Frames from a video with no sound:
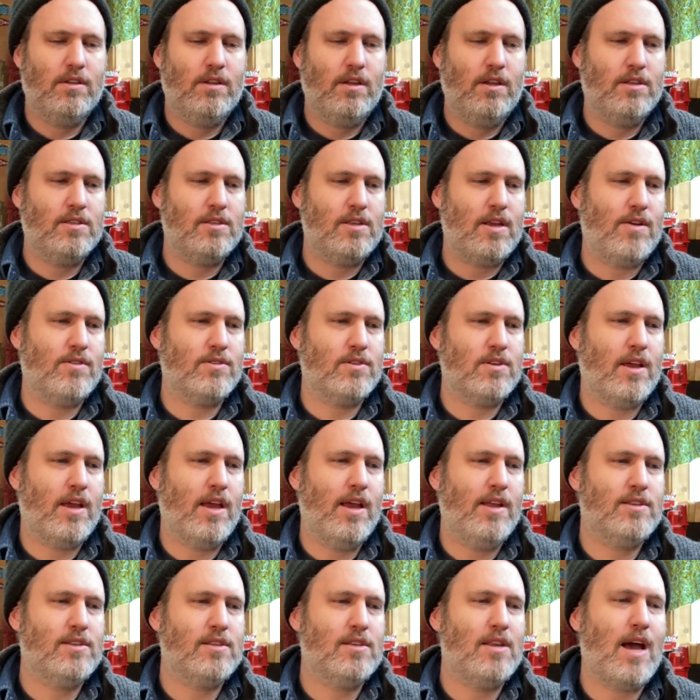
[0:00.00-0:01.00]
It sounds like
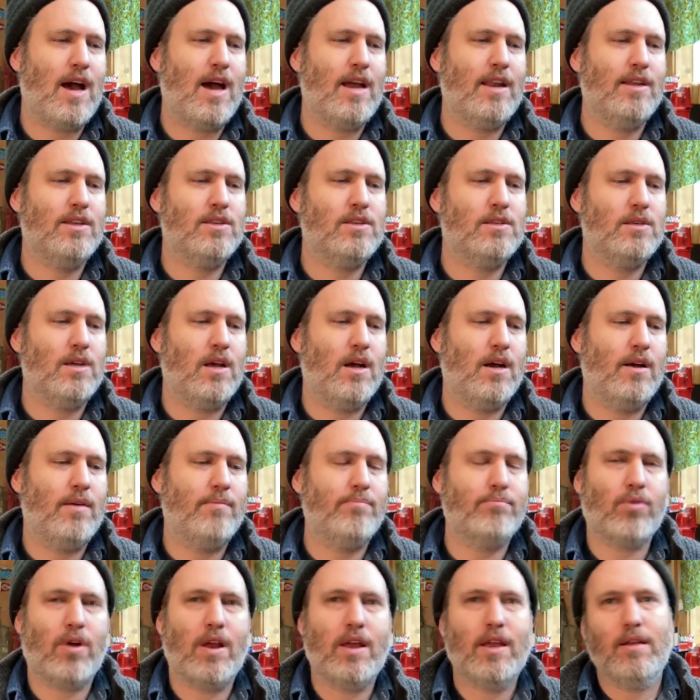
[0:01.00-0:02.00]
it's not as uh,
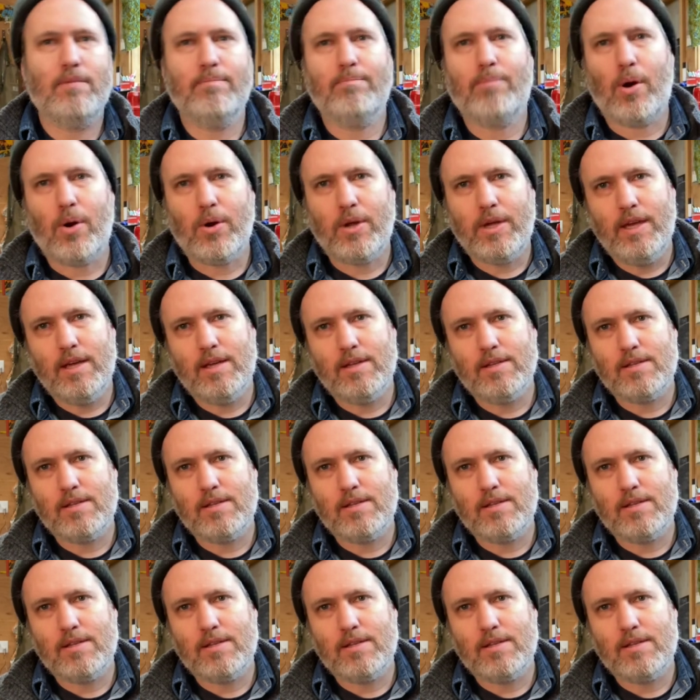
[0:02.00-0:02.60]
bright and barky